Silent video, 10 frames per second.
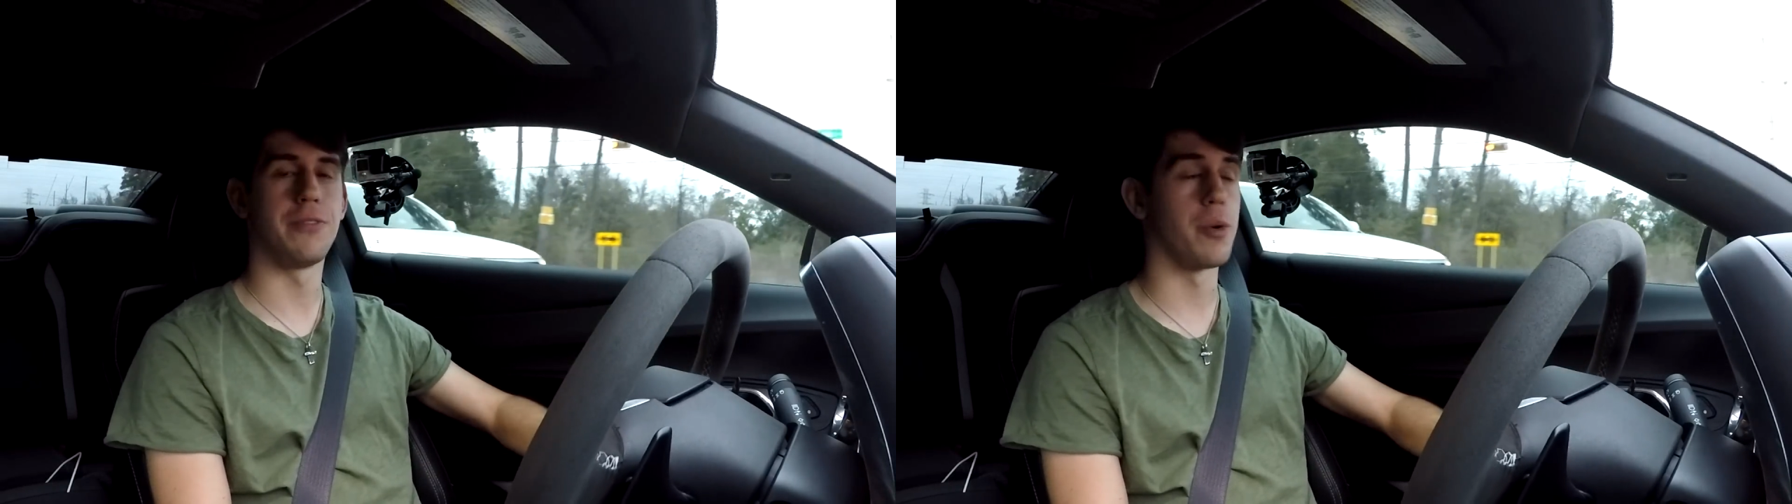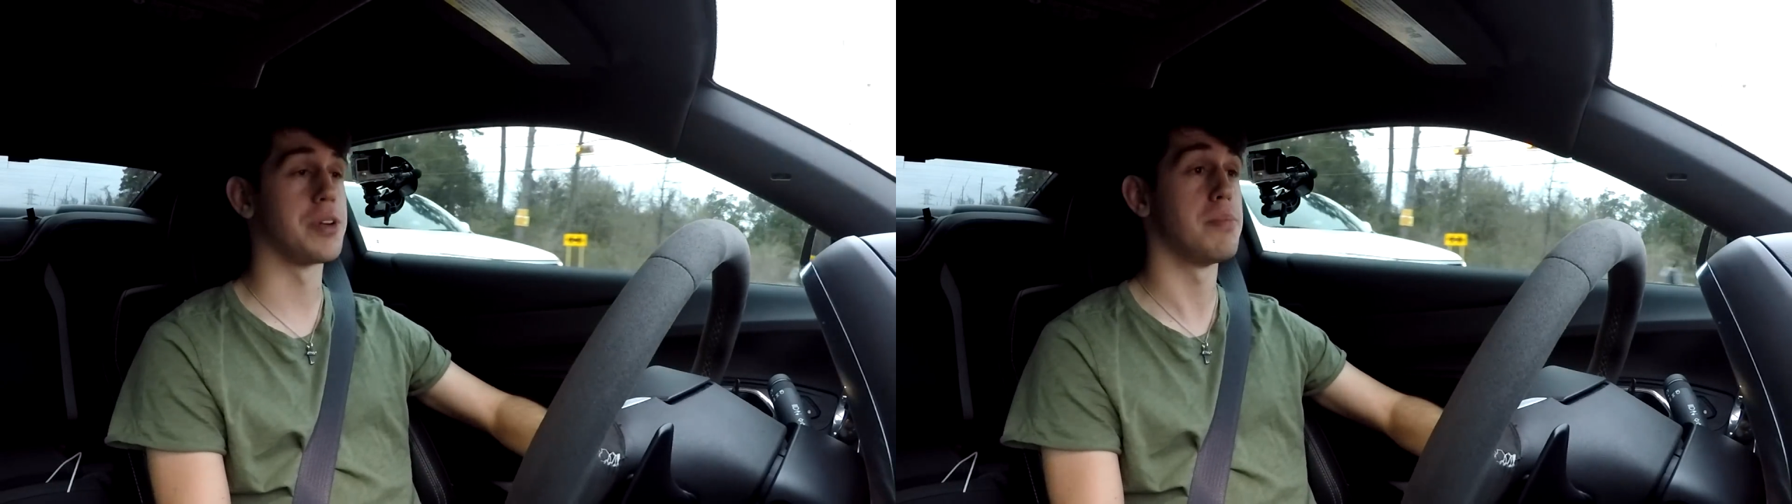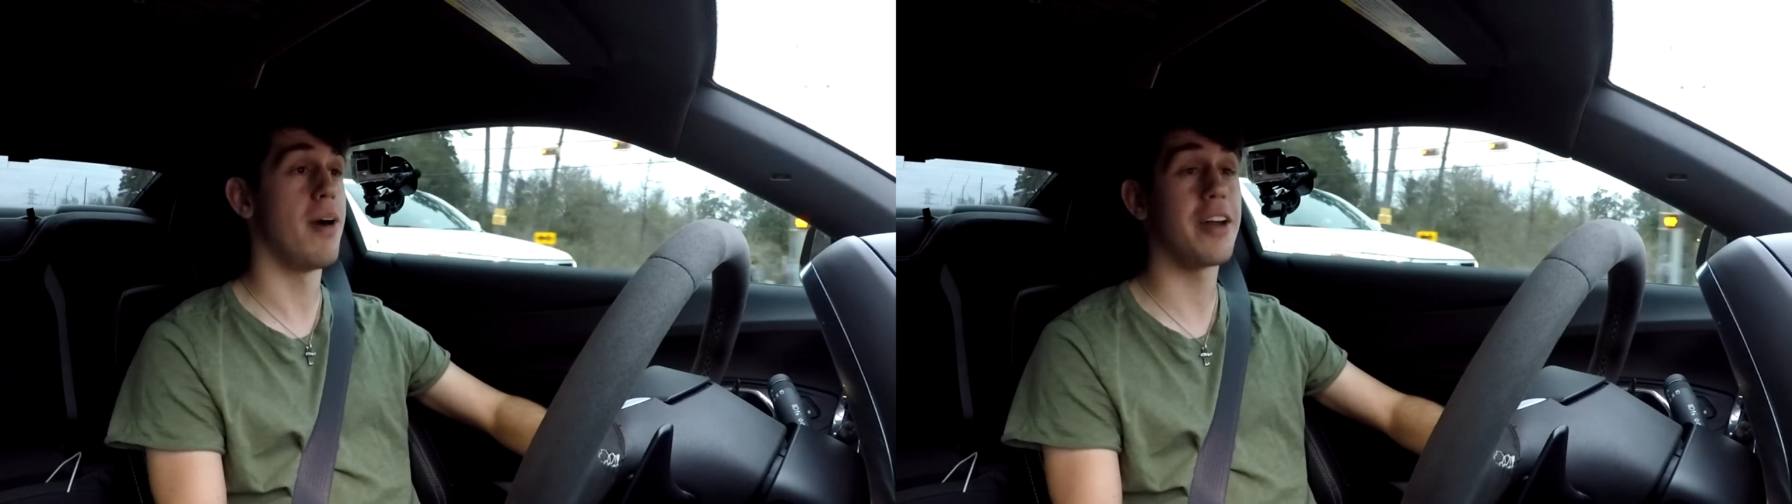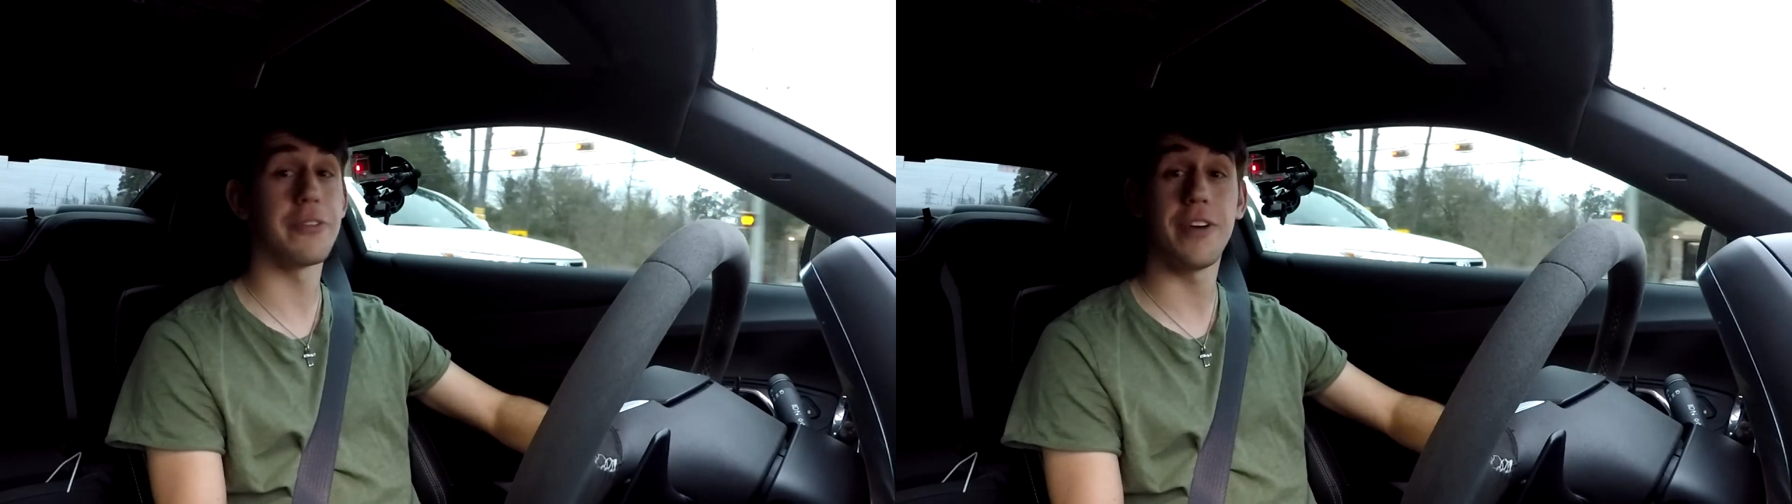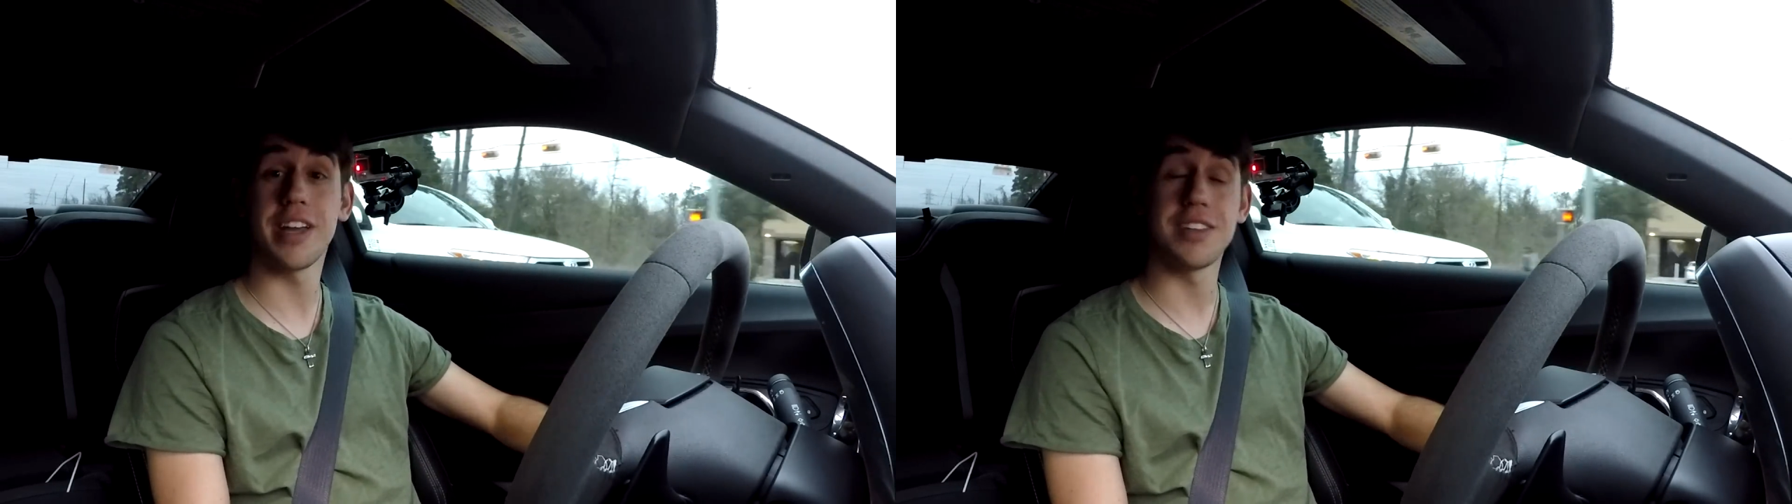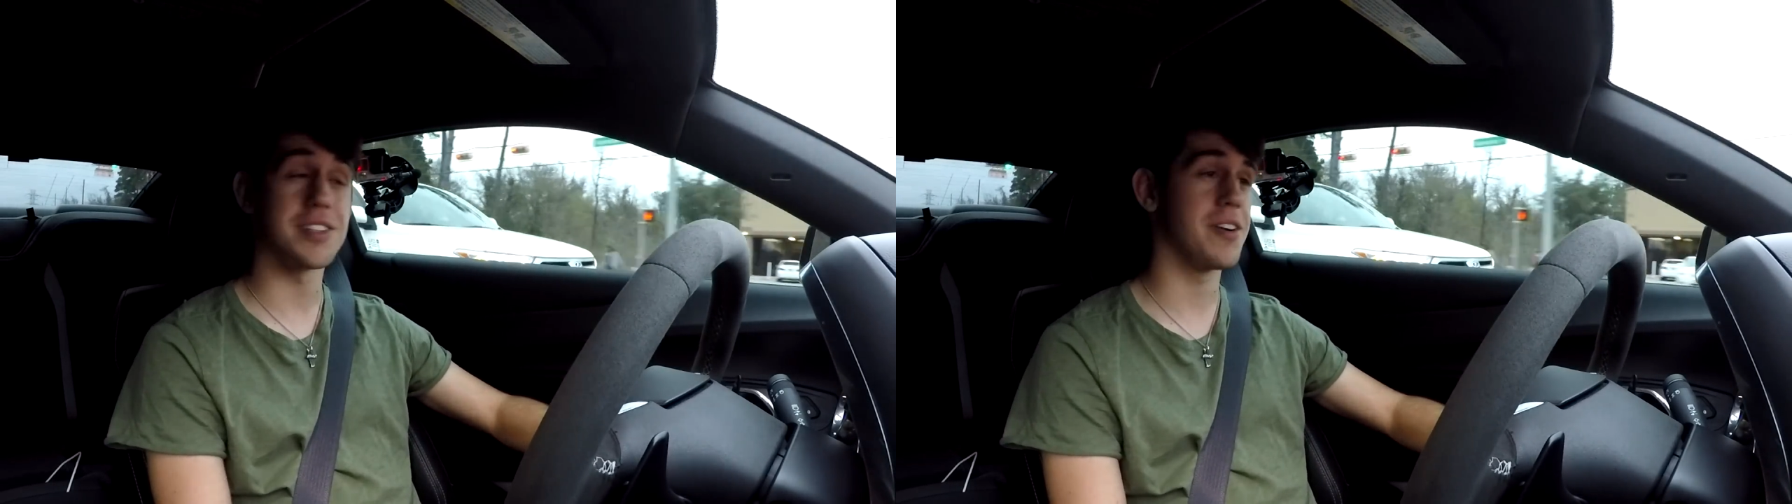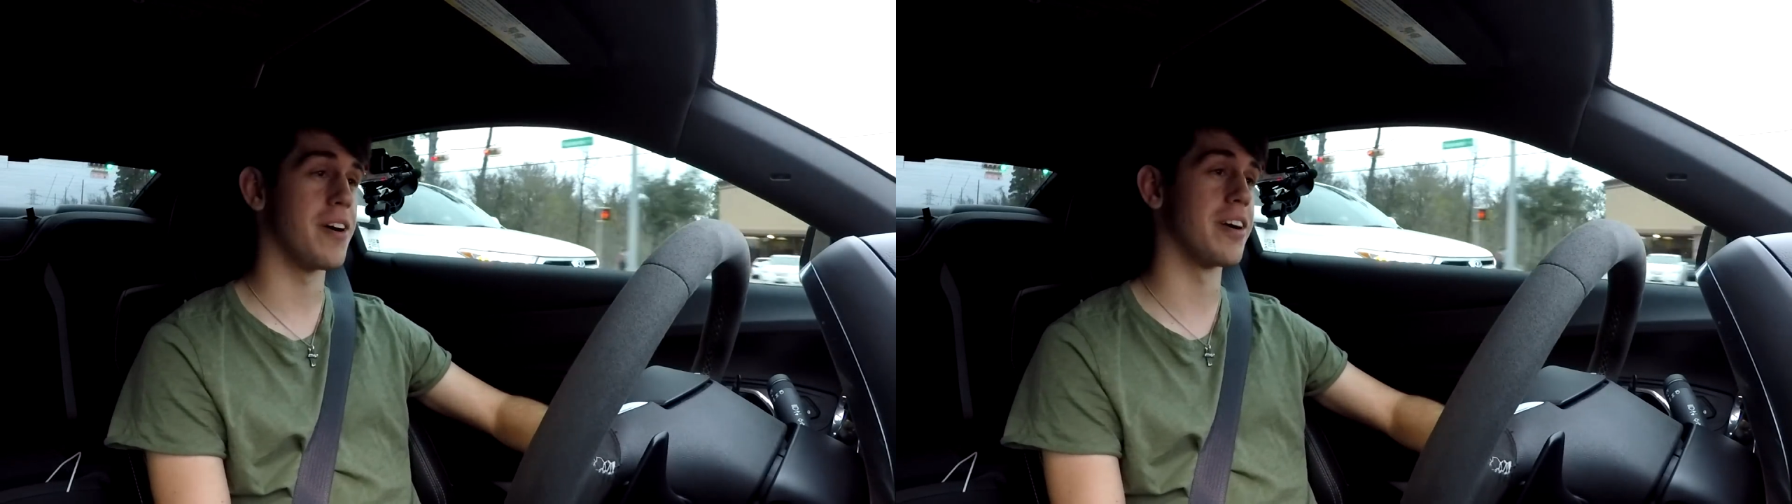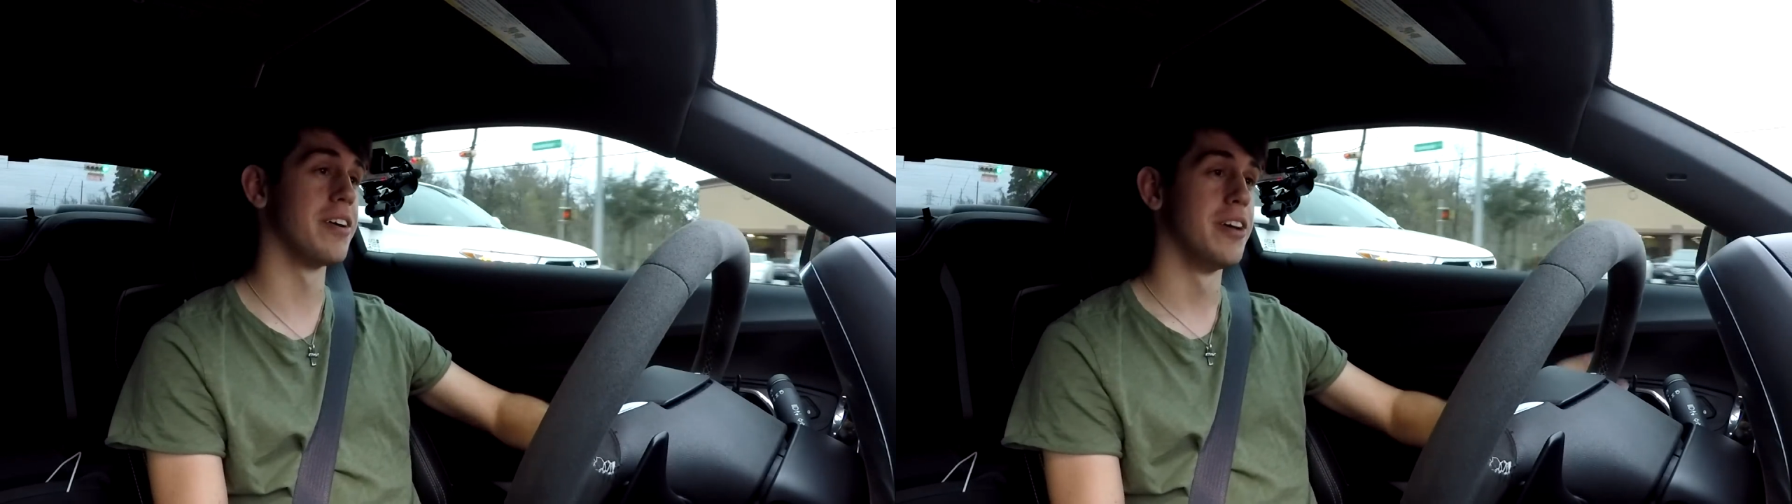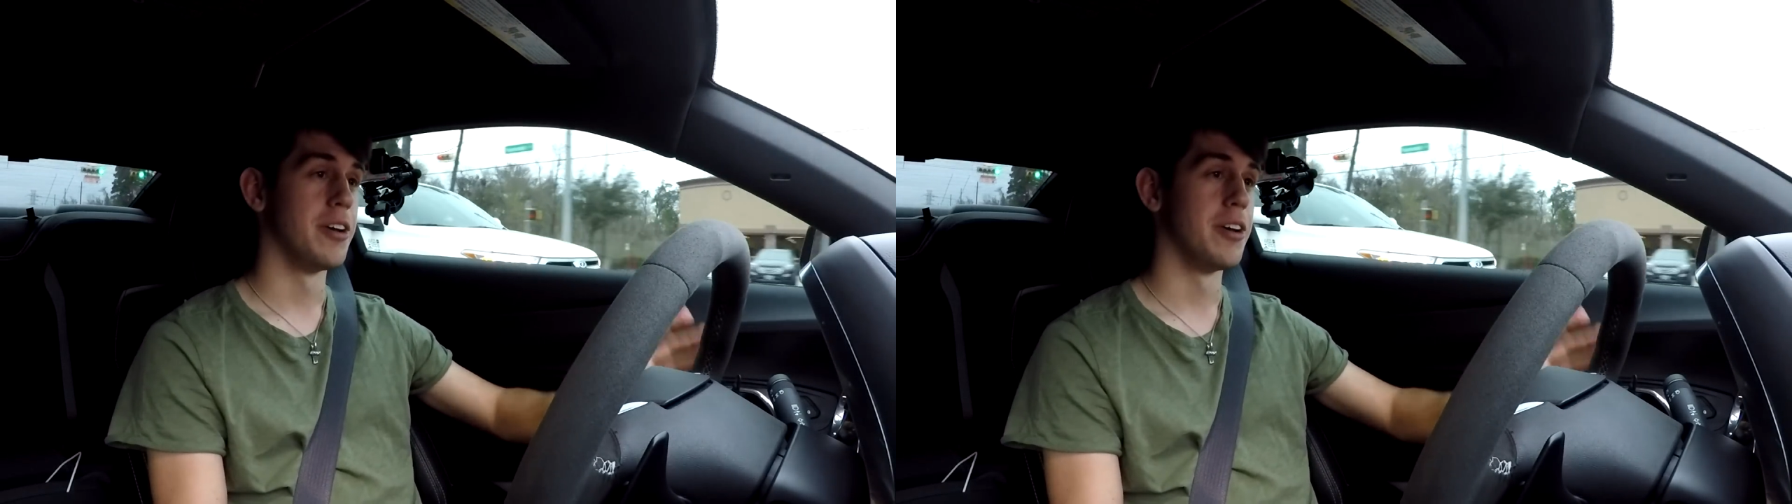forward to modifying this car,